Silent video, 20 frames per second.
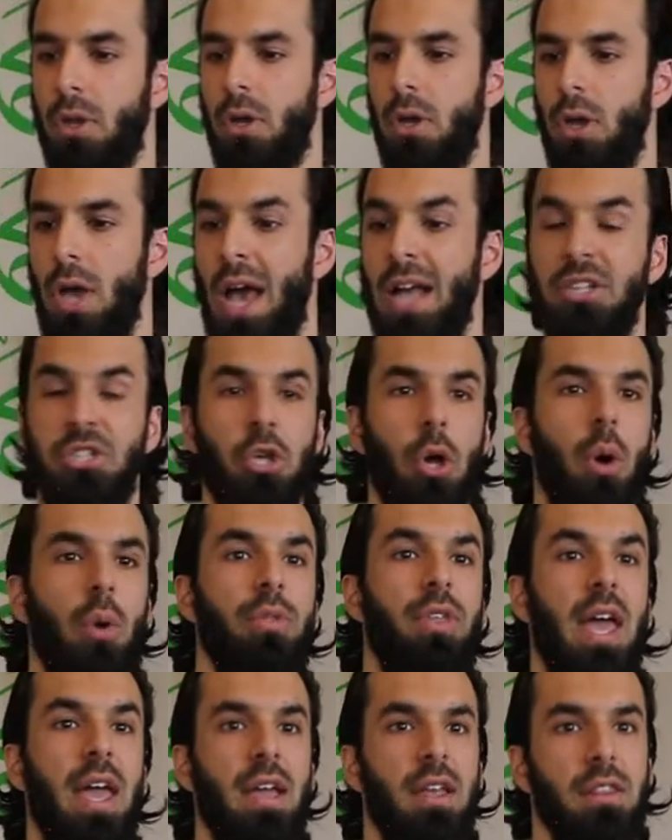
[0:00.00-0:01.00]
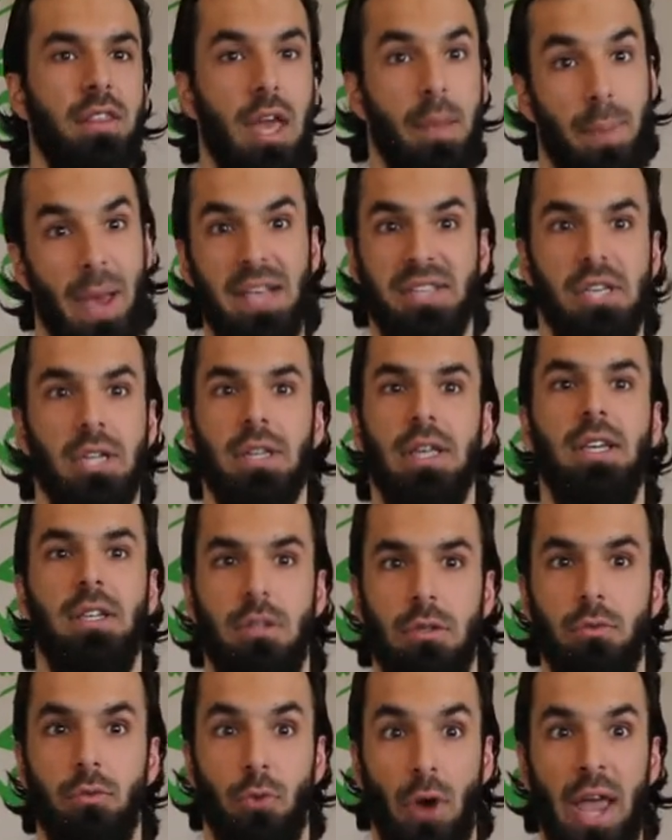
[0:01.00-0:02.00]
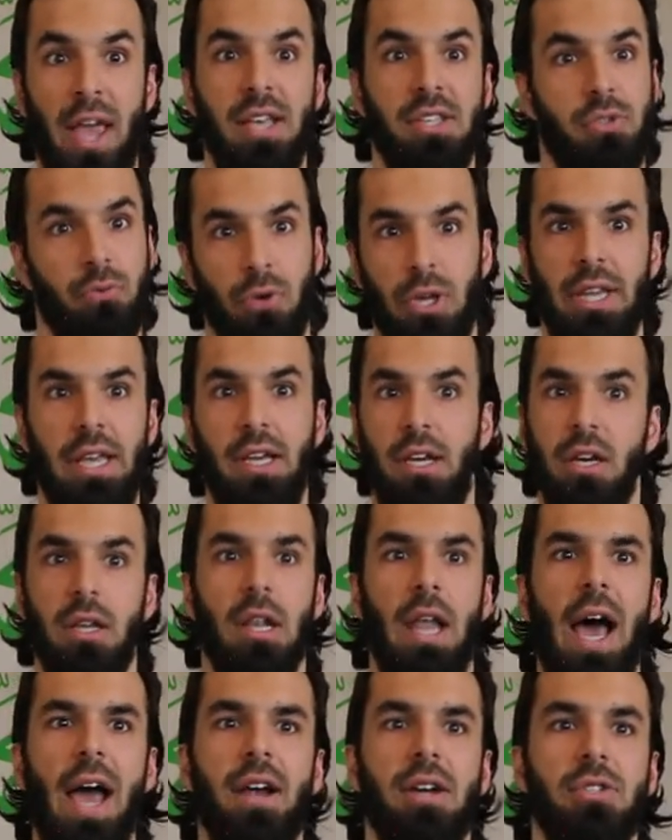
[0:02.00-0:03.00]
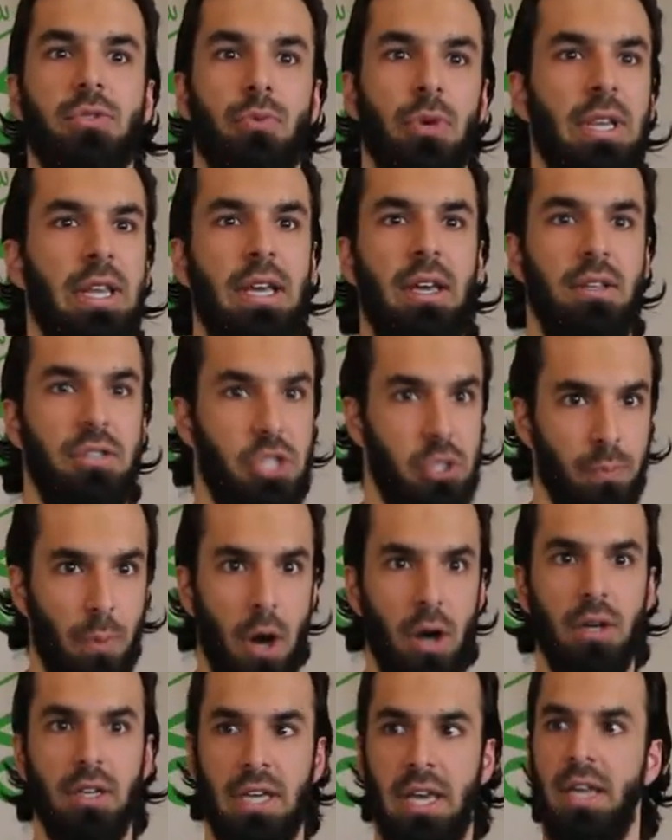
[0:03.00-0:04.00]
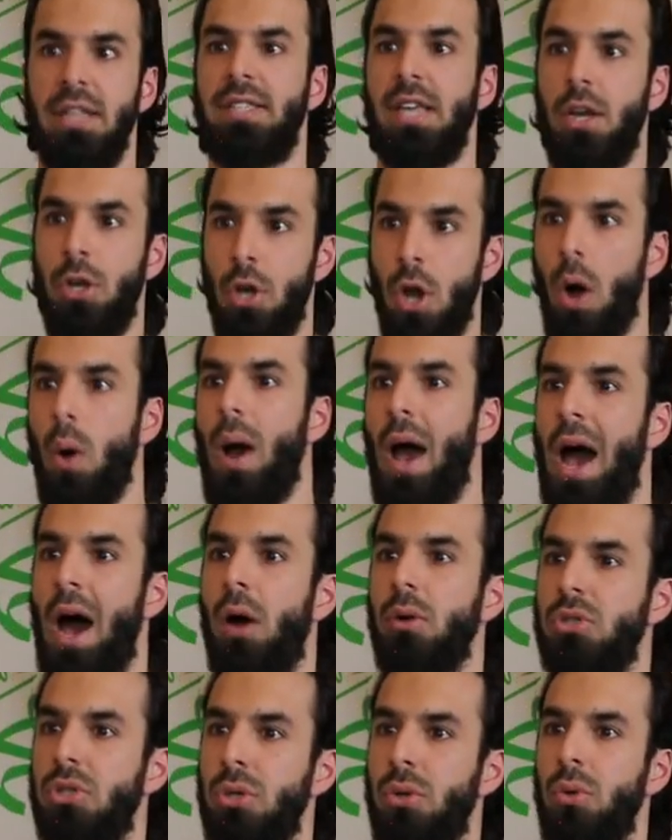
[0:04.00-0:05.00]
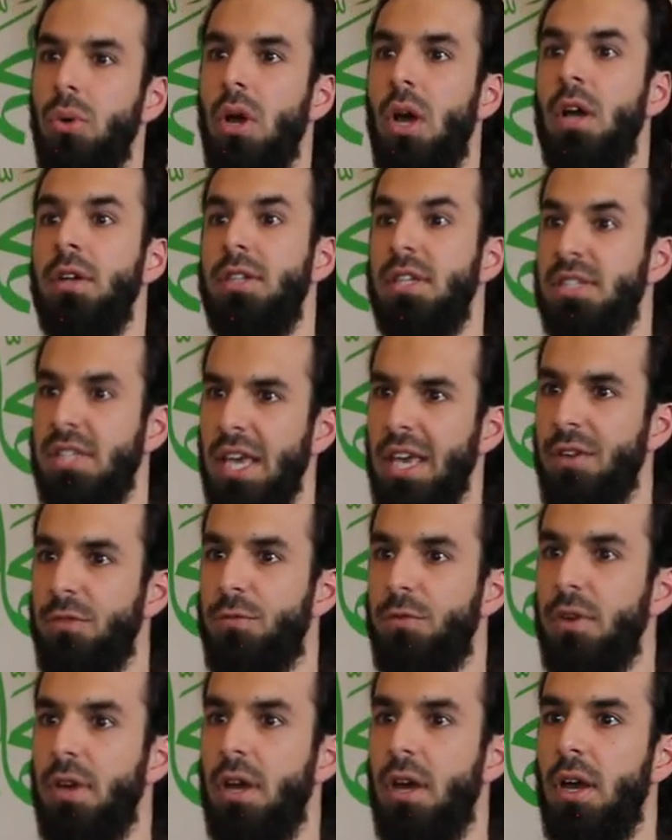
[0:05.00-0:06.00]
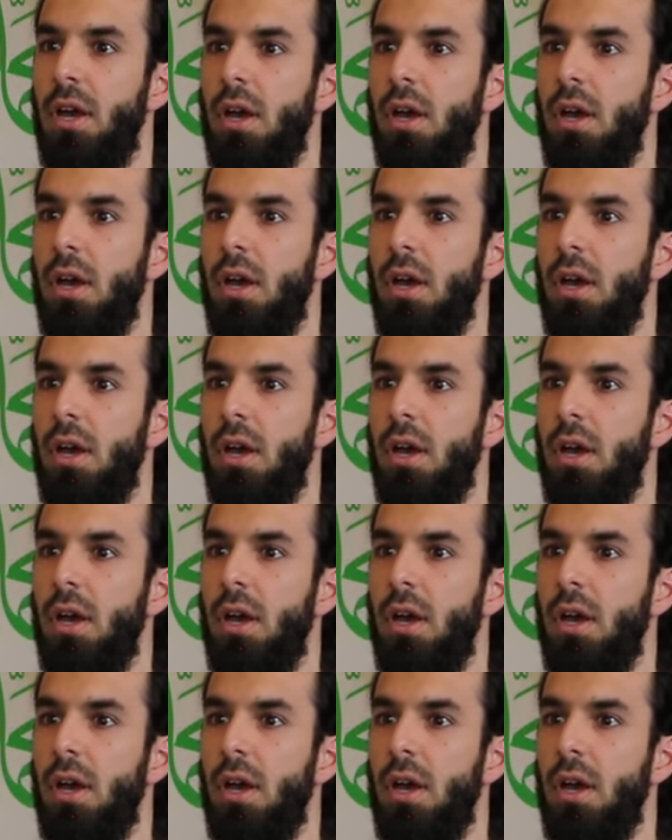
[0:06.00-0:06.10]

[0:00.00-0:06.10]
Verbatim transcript: And so they, they basically raise really good liars, really smart kids that know how to deceive.